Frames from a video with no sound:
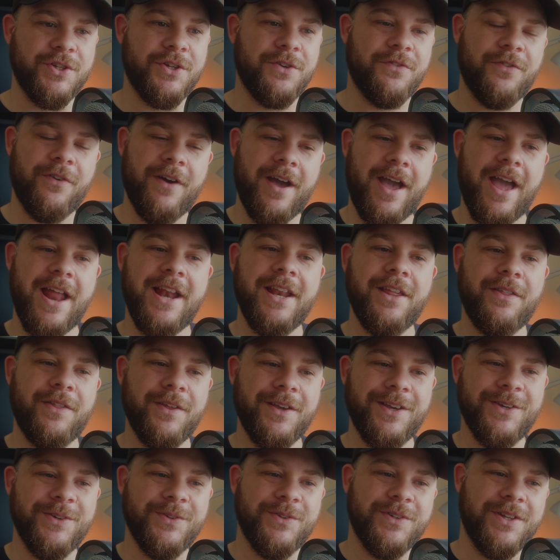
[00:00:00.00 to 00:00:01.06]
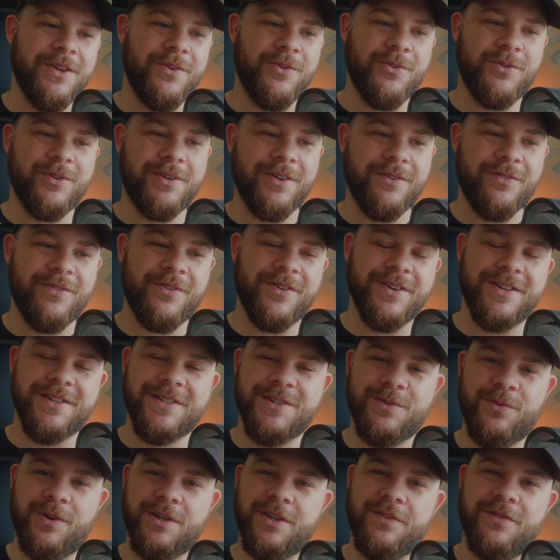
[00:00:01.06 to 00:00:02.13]
you for anything you do different
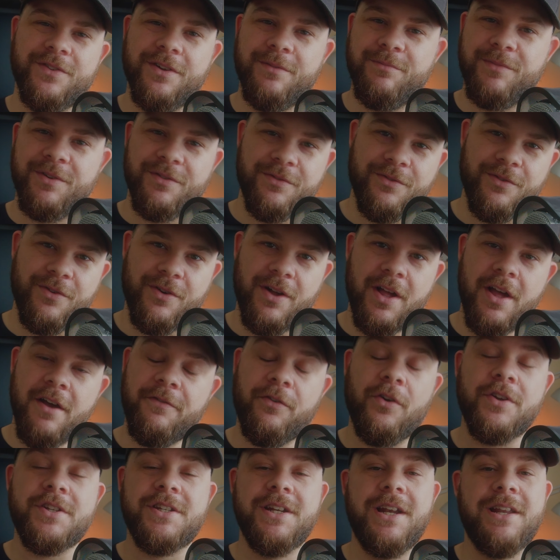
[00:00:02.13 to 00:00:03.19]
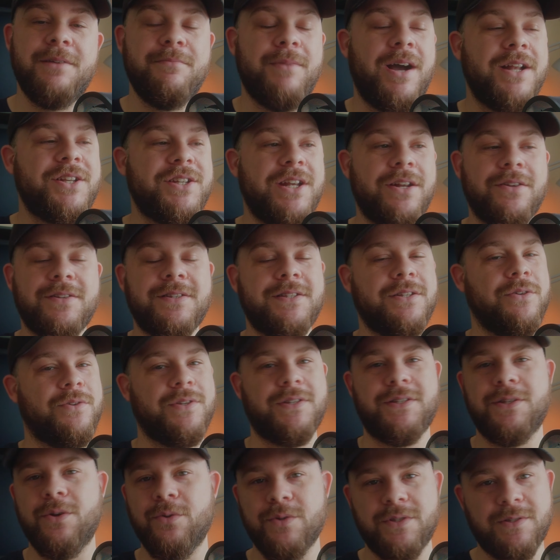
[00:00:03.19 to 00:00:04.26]
to what you've done before. Fortunately, my channel's still
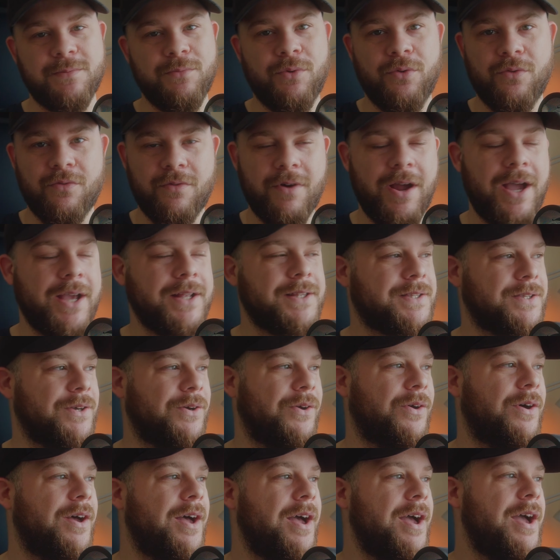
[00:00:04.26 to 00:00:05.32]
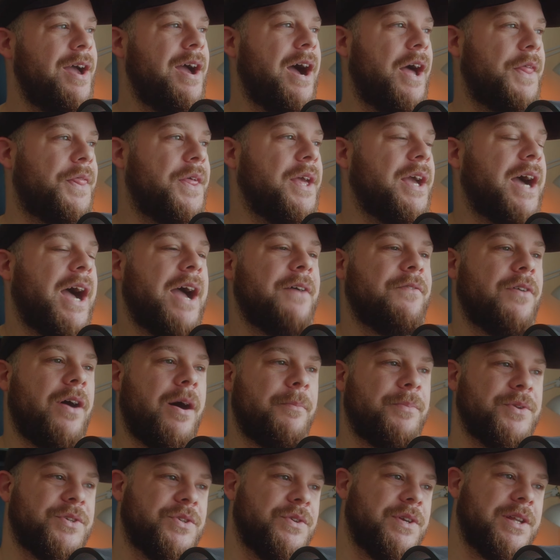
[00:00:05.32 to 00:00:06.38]
so small, right? So I think I have an
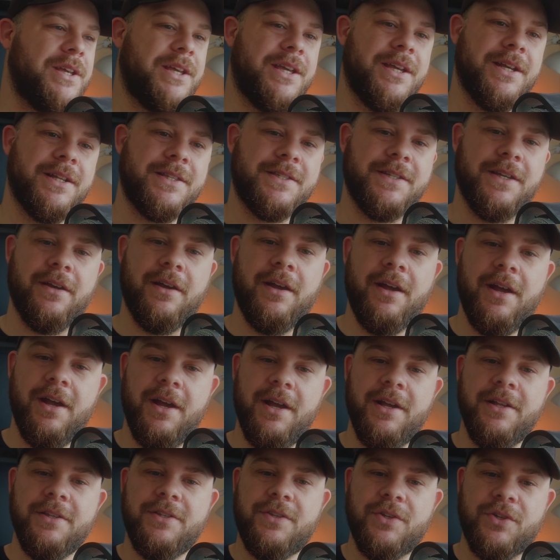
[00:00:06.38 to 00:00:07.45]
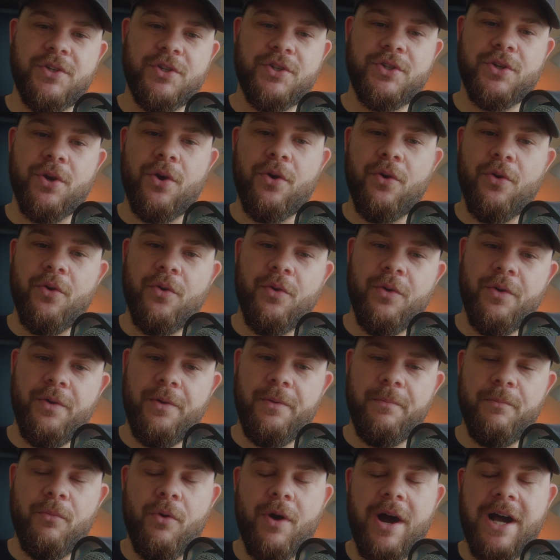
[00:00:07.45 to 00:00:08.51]
opportunity here to to show
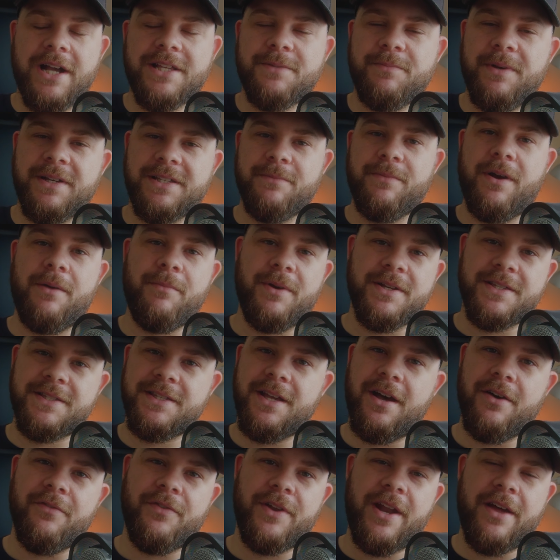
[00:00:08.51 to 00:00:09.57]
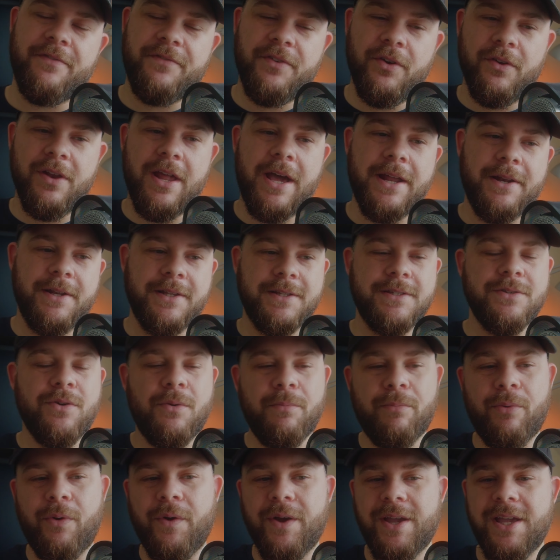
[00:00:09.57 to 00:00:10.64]
more aspects about myself. And I feel like there's no
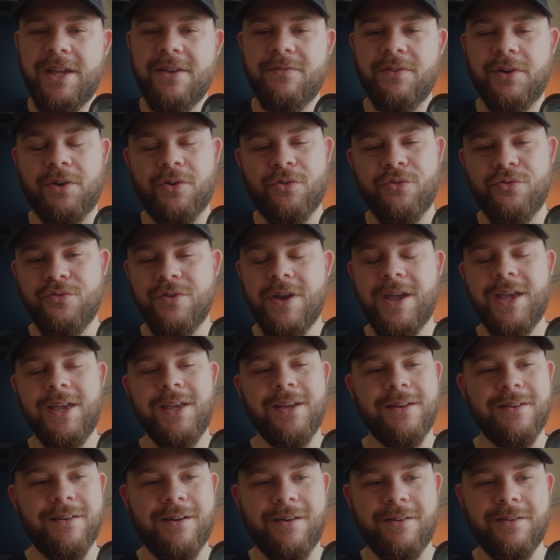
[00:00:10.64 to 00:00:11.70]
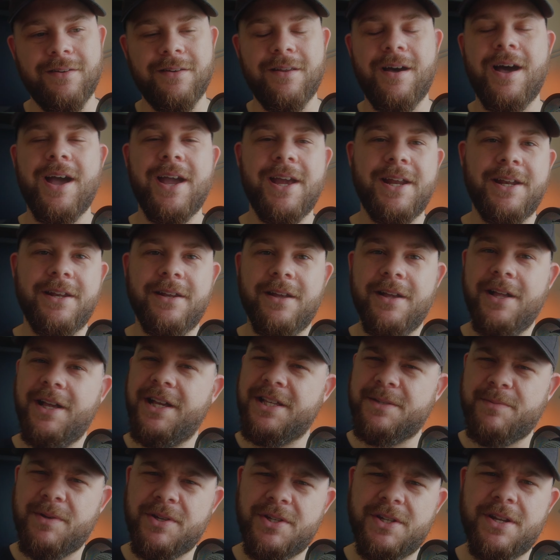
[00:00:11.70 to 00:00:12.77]
point even creating online,
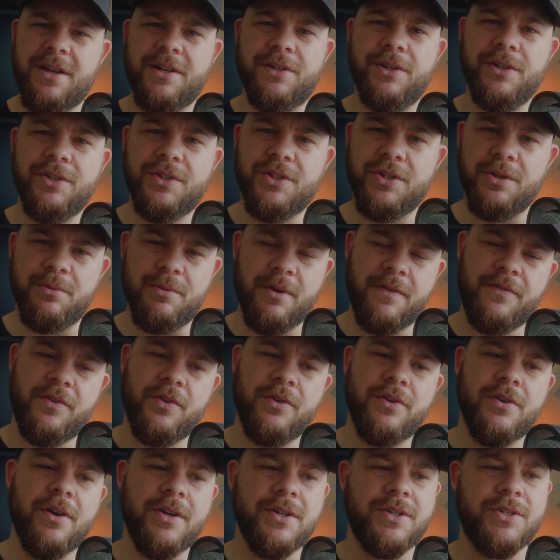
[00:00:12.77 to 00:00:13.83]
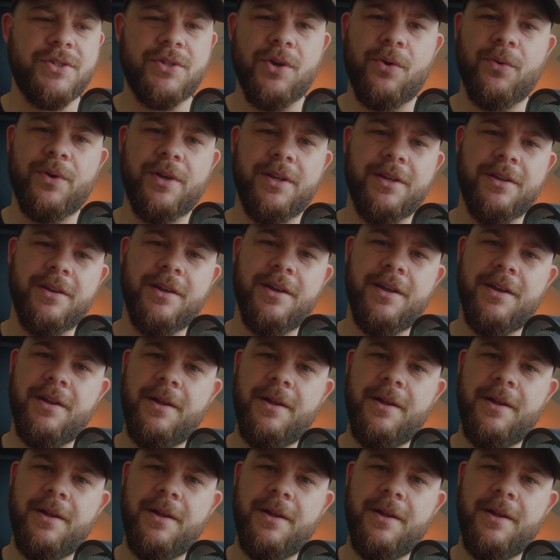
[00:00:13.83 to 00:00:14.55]
especially on YouTube, if you're not showing